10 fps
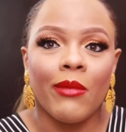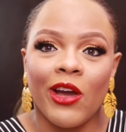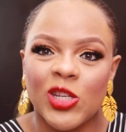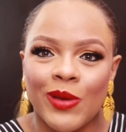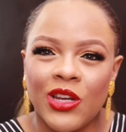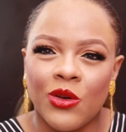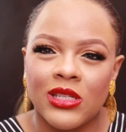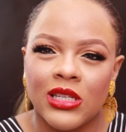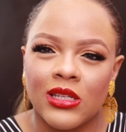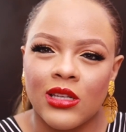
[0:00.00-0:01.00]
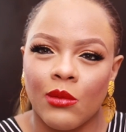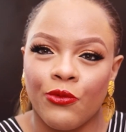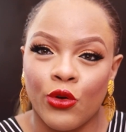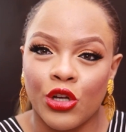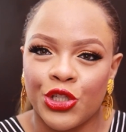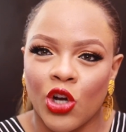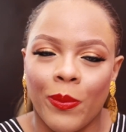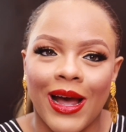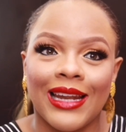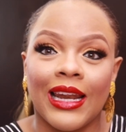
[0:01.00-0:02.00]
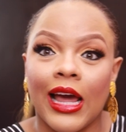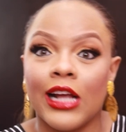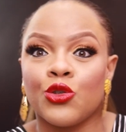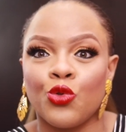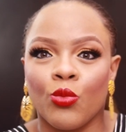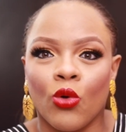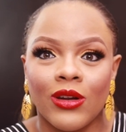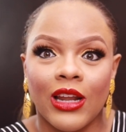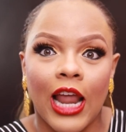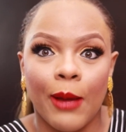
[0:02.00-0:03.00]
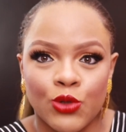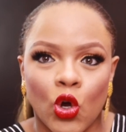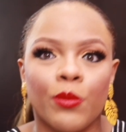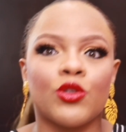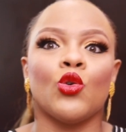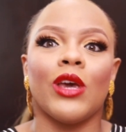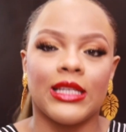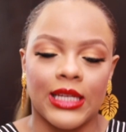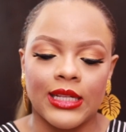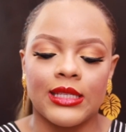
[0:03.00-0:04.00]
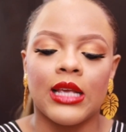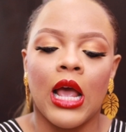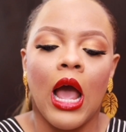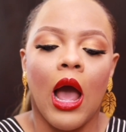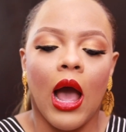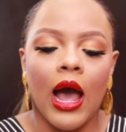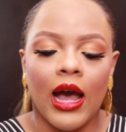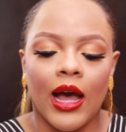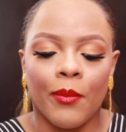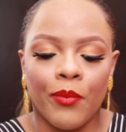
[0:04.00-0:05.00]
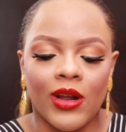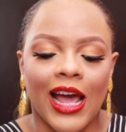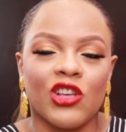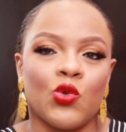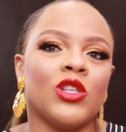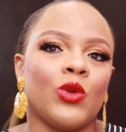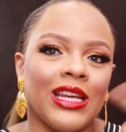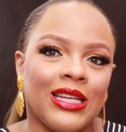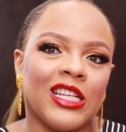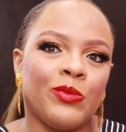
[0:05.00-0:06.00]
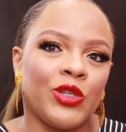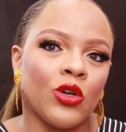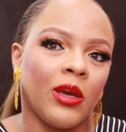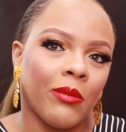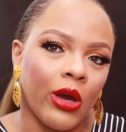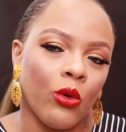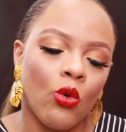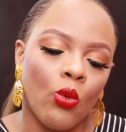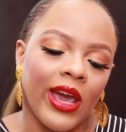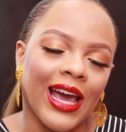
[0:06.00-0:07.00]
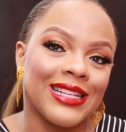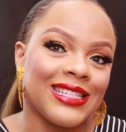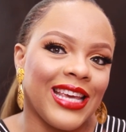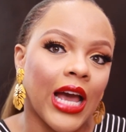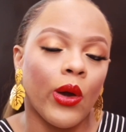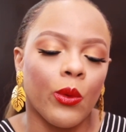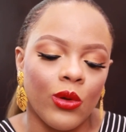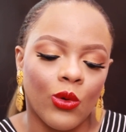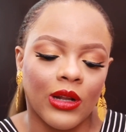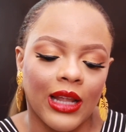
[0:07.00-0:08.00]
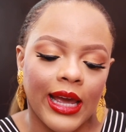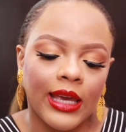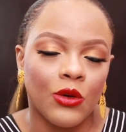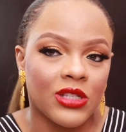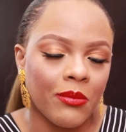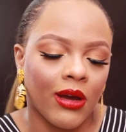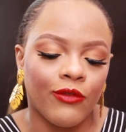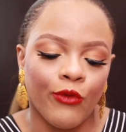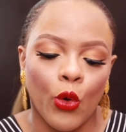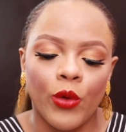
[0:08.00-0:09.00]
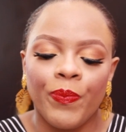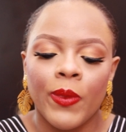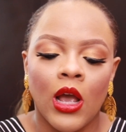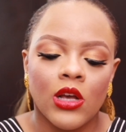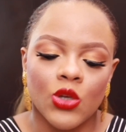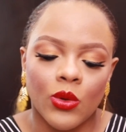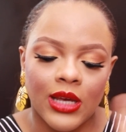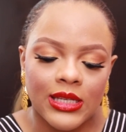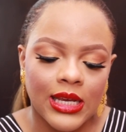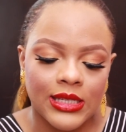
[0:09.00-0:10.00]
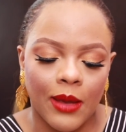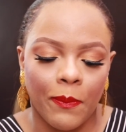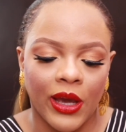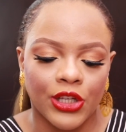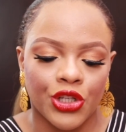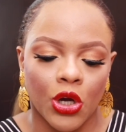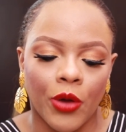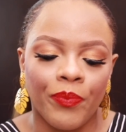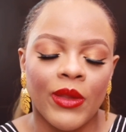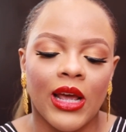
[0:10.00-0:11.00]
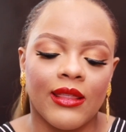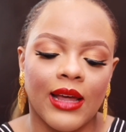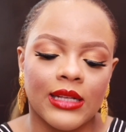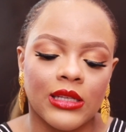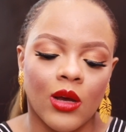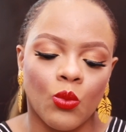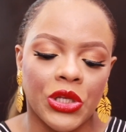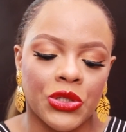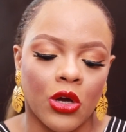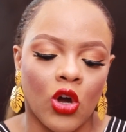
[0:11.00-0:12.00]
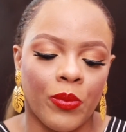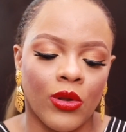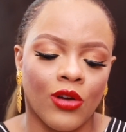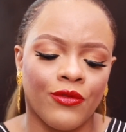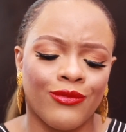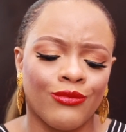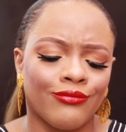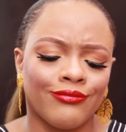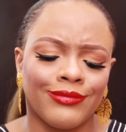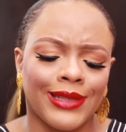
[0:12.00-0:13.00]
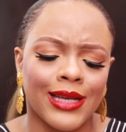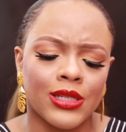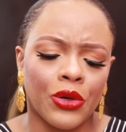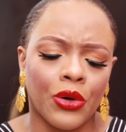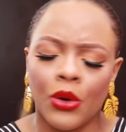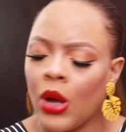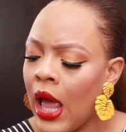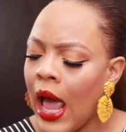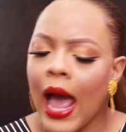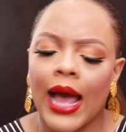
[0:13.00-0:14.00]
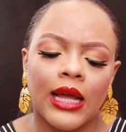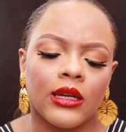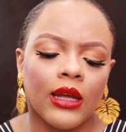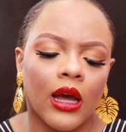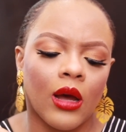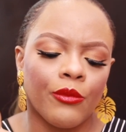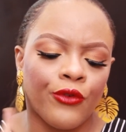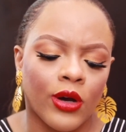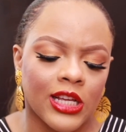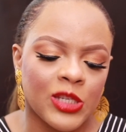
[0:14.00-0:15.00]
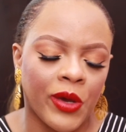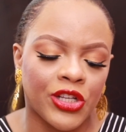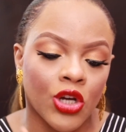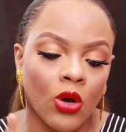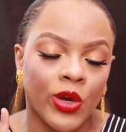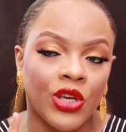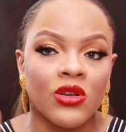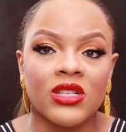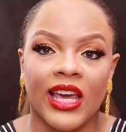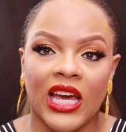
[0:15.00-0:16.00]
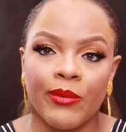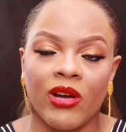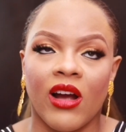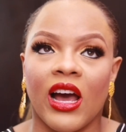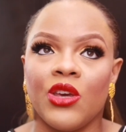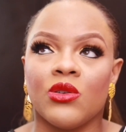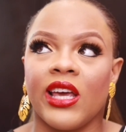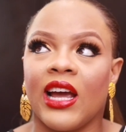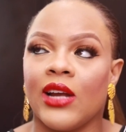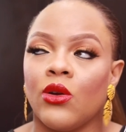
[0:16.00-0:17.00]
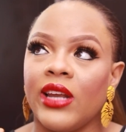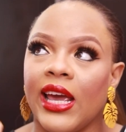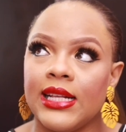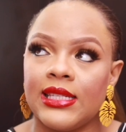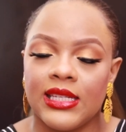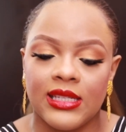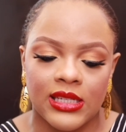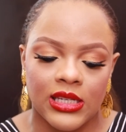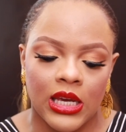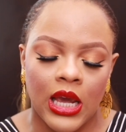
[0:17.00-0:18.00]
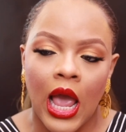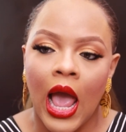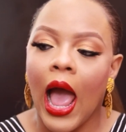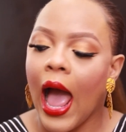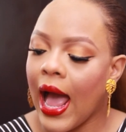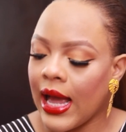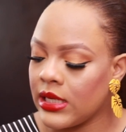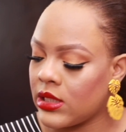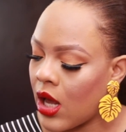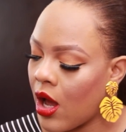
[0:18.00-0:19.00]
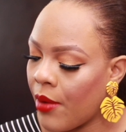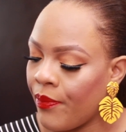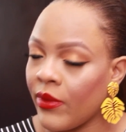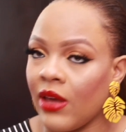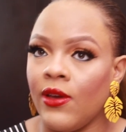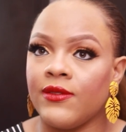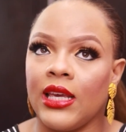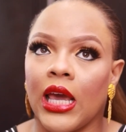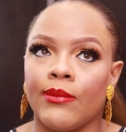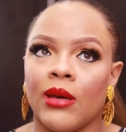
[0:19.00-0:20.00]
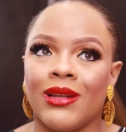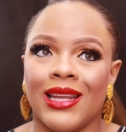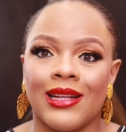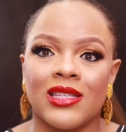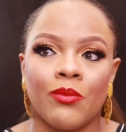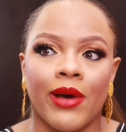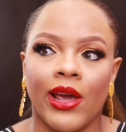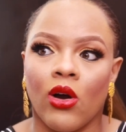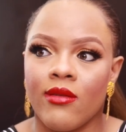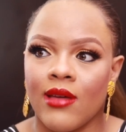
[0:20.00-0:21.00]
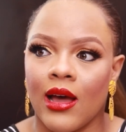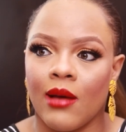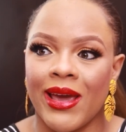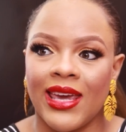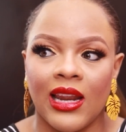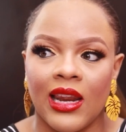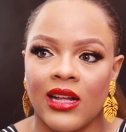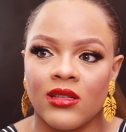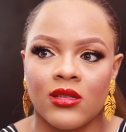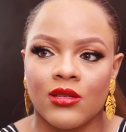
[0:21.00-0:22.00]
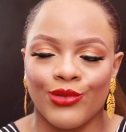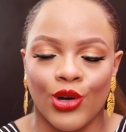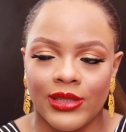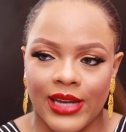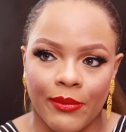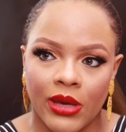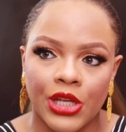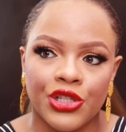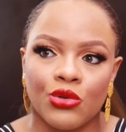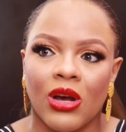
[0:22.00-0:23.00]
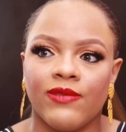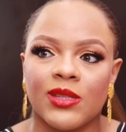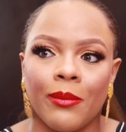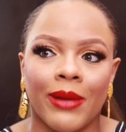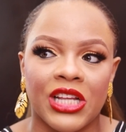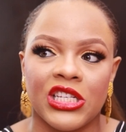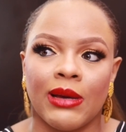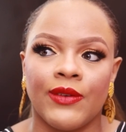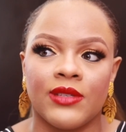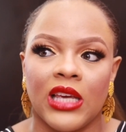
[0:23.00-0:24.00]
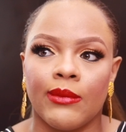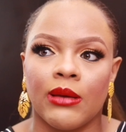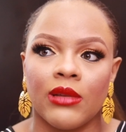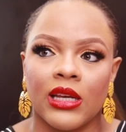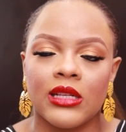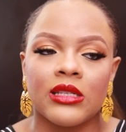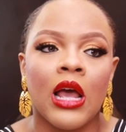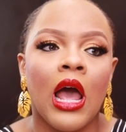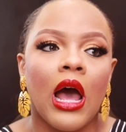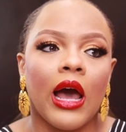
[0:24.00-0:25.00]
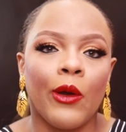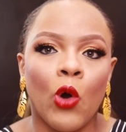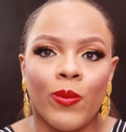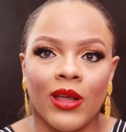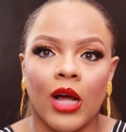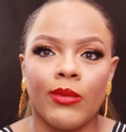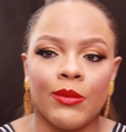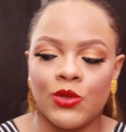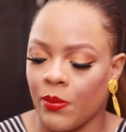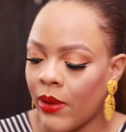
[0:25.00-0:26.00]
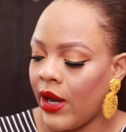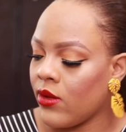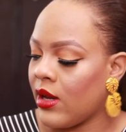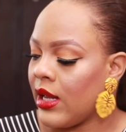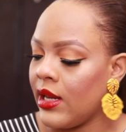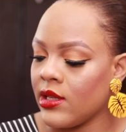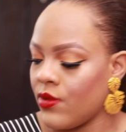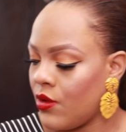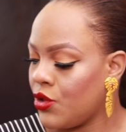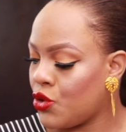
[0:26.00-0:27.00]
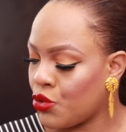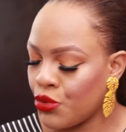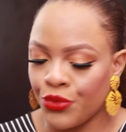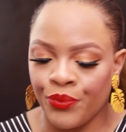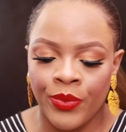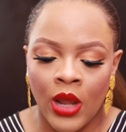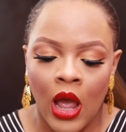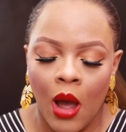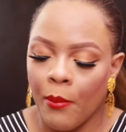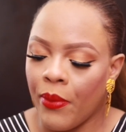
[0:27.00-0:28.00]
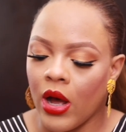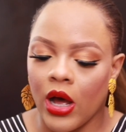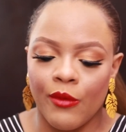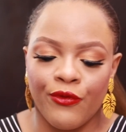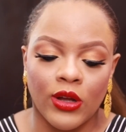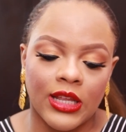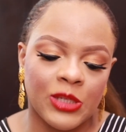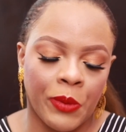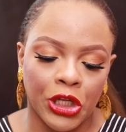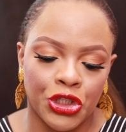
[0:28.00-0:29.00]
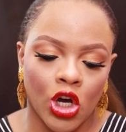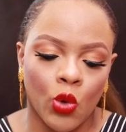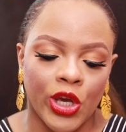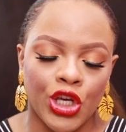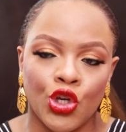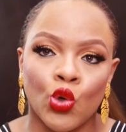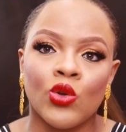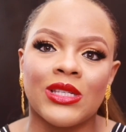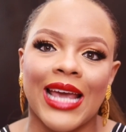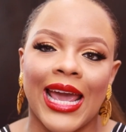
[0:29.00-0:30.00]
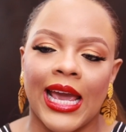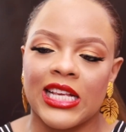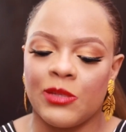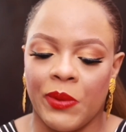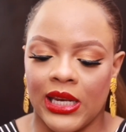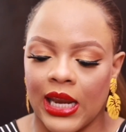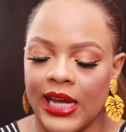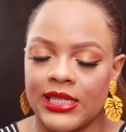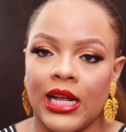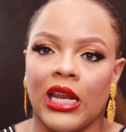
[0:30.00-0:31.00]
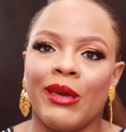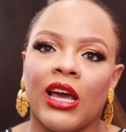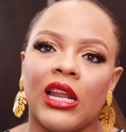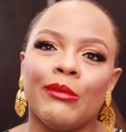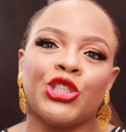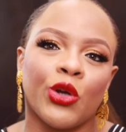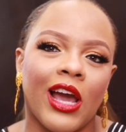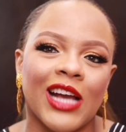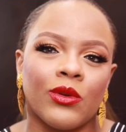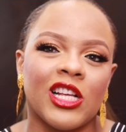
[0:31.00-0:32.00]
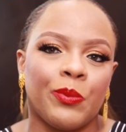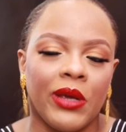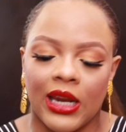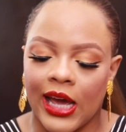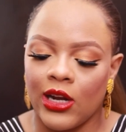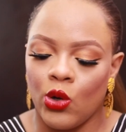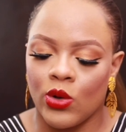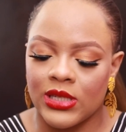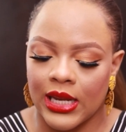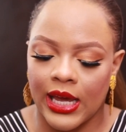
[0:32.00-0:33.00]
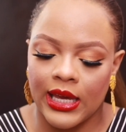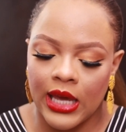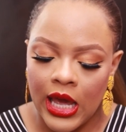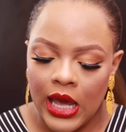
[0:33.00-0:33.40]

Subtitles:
My husband uses Photoshop and Lightroom on the laptop to edit, but I just want to edit this picture in my own way and see how it will look like using my phone. So this is a picture that we took a couple of days ago, and for this picture we used a camera. I used a Canon 80D and a 50mm lens. My kit lens got damaged, so I've just been managing my 50mm lens. I hope that I'll be able to buy another lens very soon. But for this picture we used a speed light. Now let me show you guys what a speed light looks like.